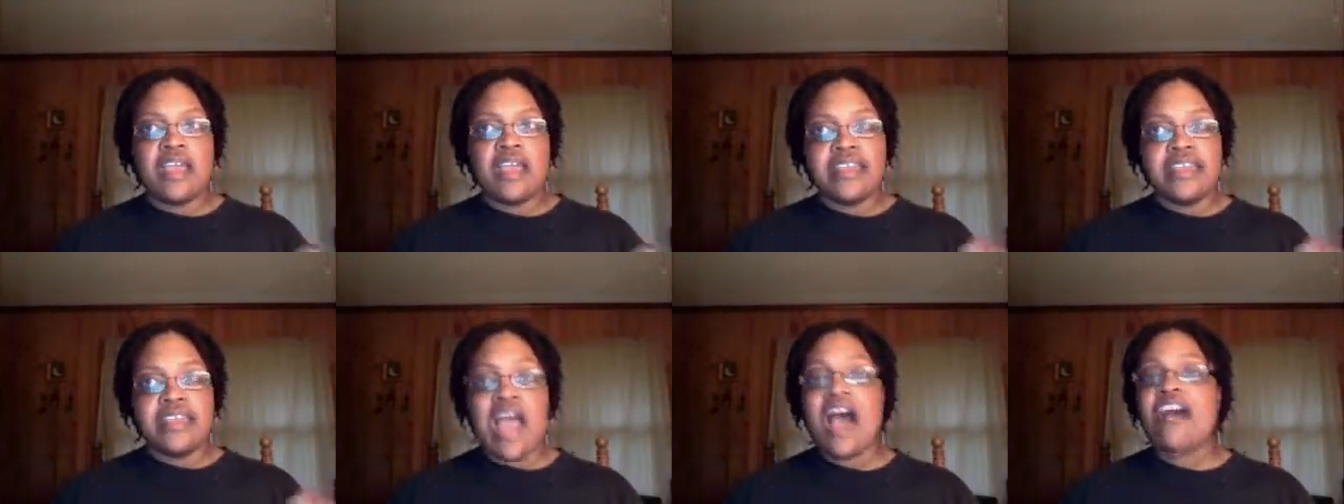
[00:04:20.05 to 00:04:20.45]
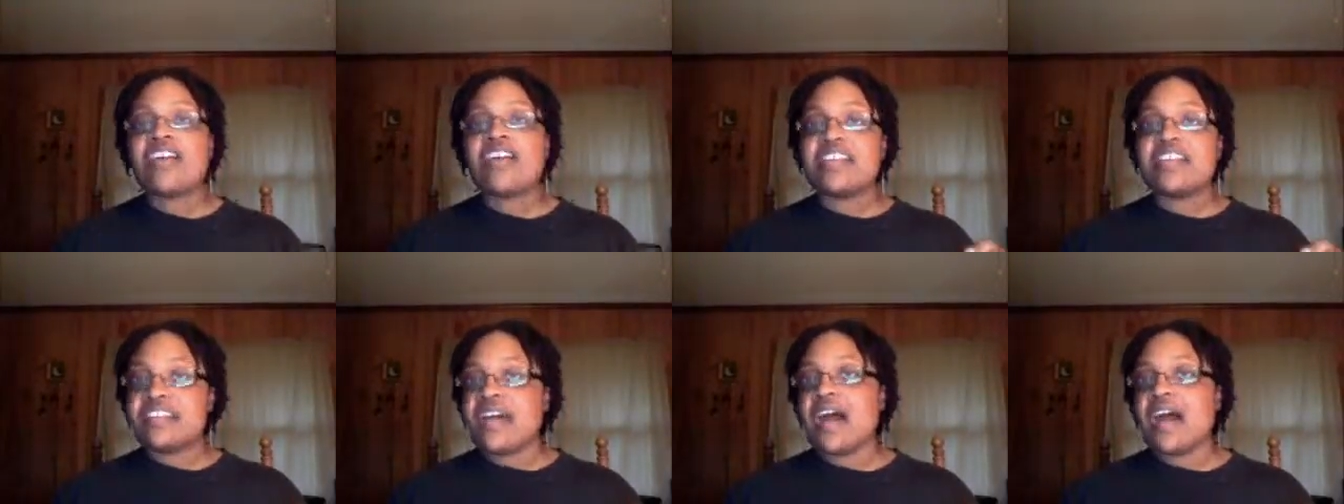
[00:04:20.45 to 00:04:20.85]
Gal
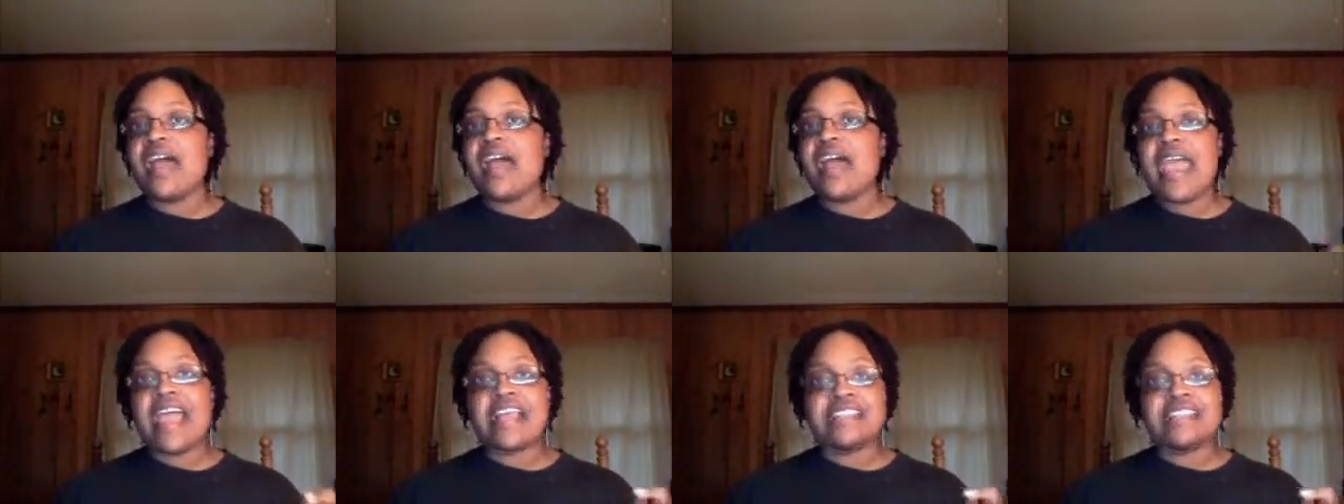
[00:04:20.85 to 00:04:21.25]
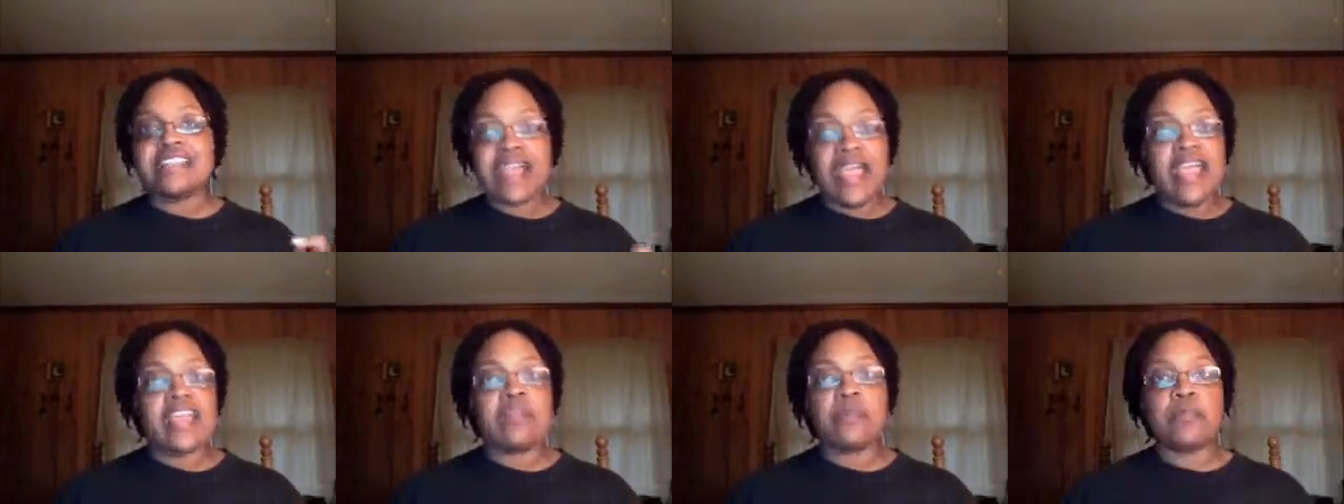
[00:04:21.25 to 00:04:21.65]
Gadot as
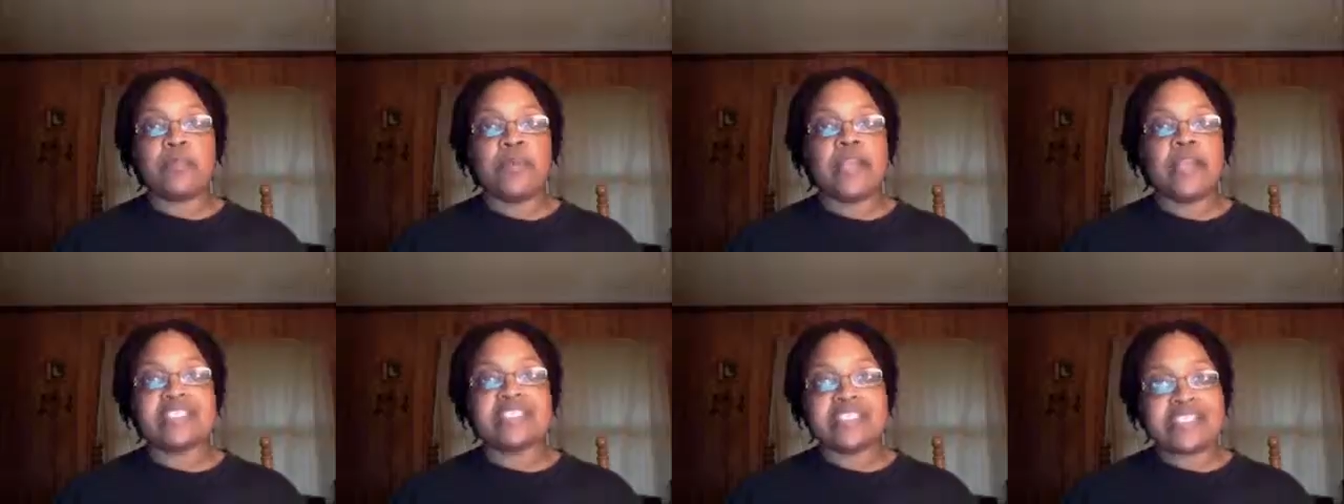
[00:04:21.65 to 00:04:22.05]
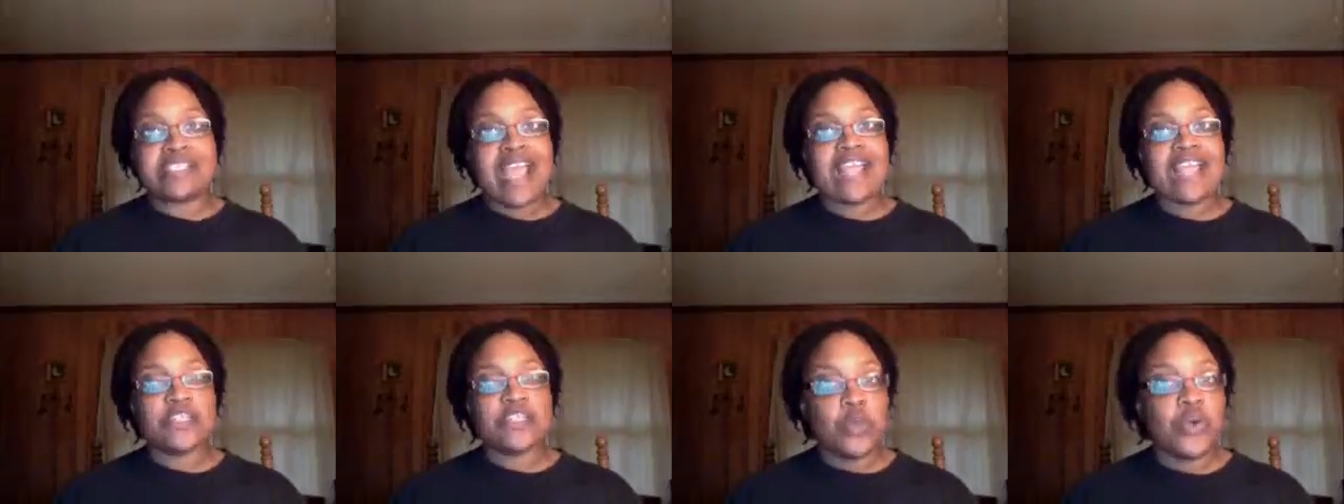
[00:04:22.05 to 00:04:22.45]
Diana Prince
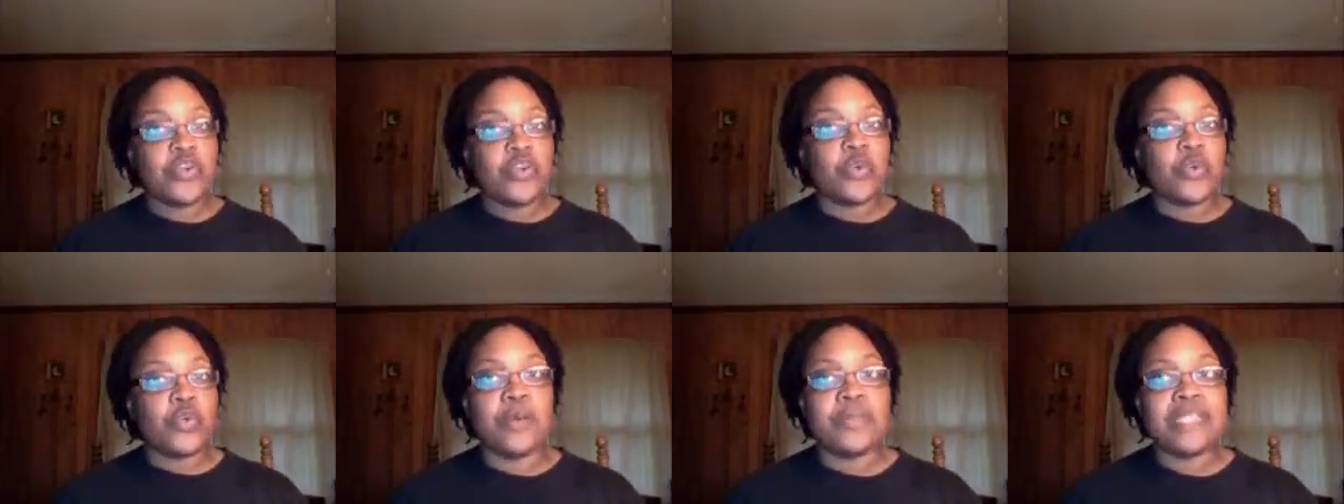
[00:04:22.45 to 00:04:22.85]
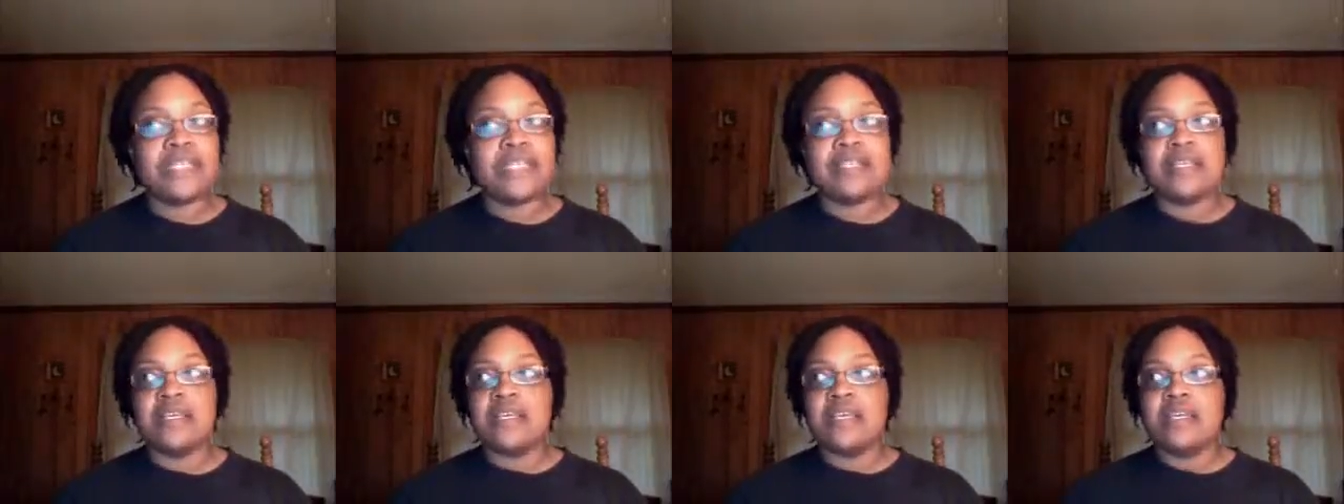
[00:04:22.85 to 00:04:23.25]
slash Wonder
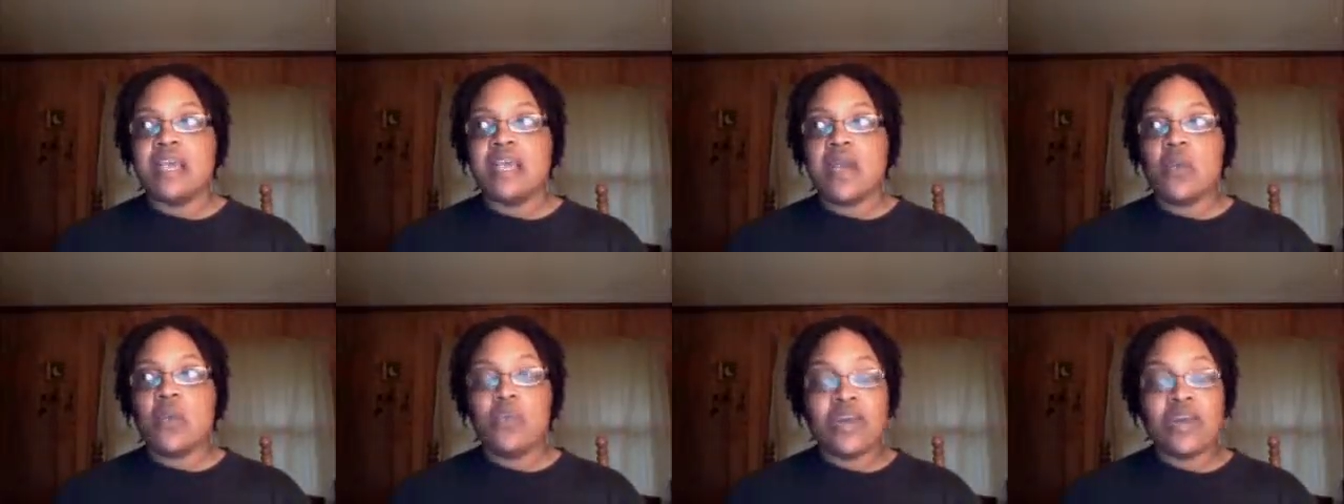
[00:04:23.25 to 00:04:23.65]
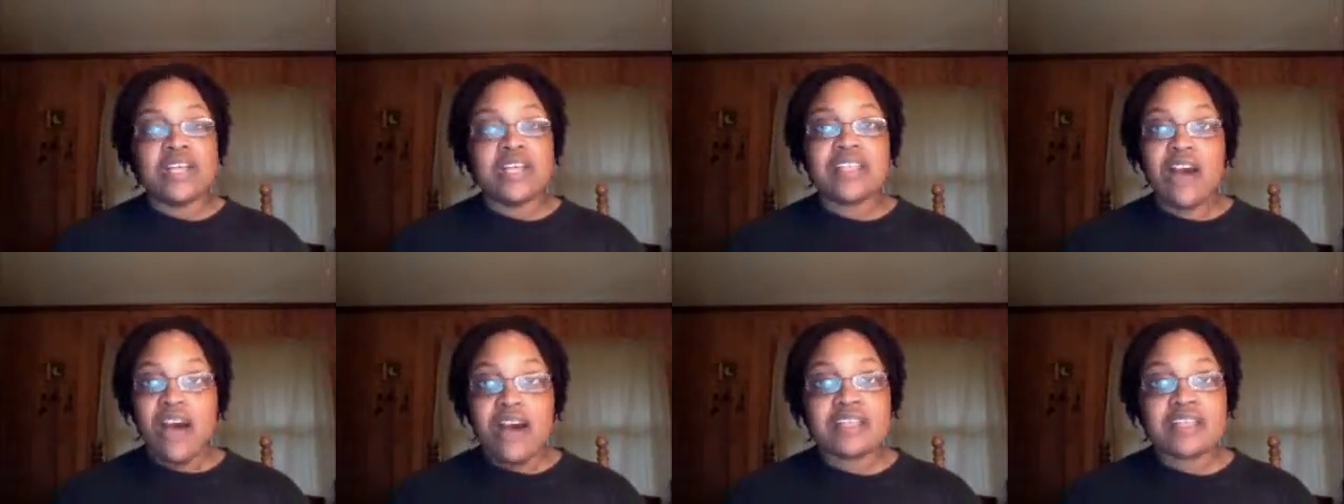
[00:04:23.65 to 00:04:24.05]
Woman
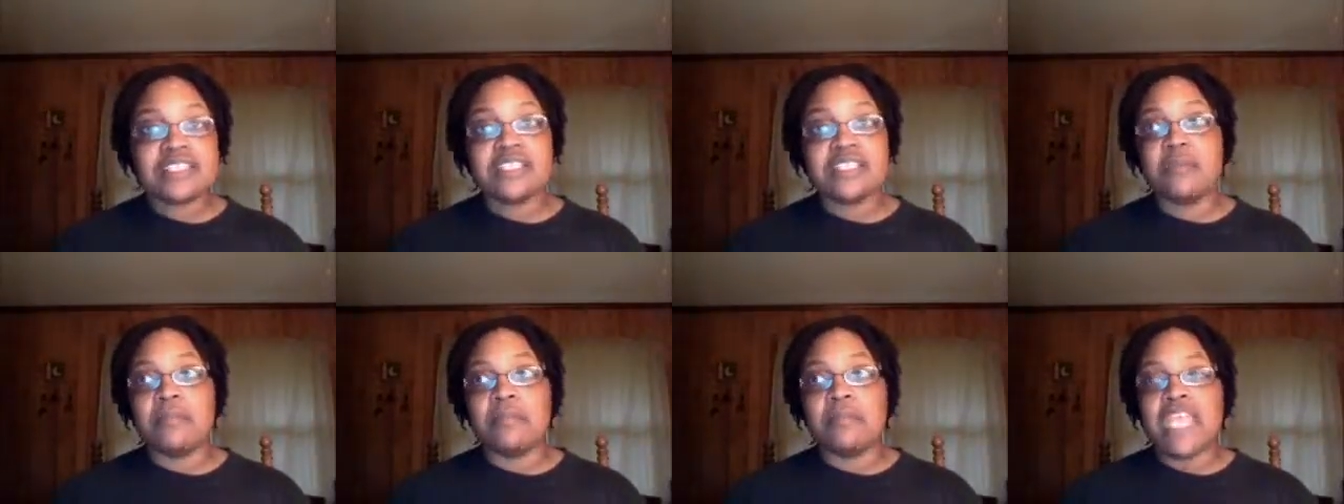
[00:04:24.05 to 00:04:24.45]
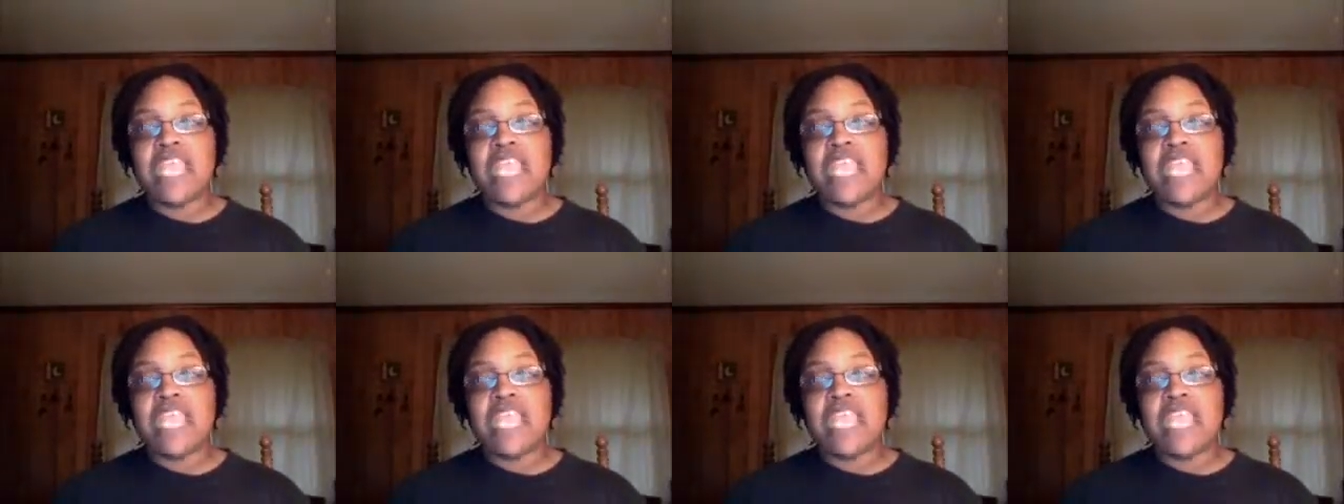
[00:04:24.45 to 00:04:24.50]
was awesome.